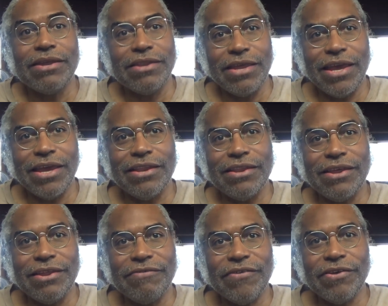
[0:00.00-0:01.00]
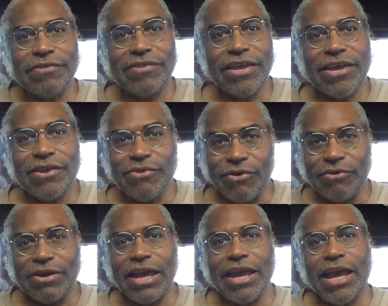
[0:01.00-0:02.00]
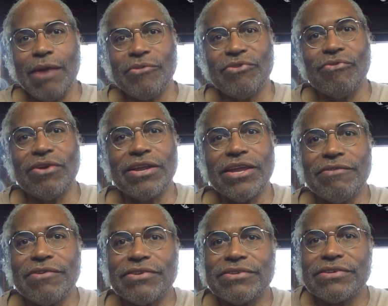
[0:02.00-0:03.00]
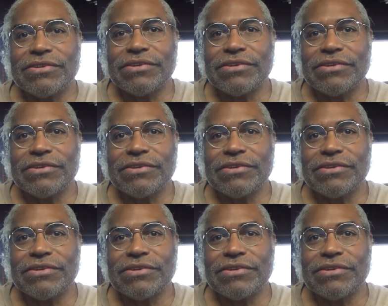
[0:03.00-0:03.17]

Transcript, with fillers: the NFL said, okay, how much you want to give us?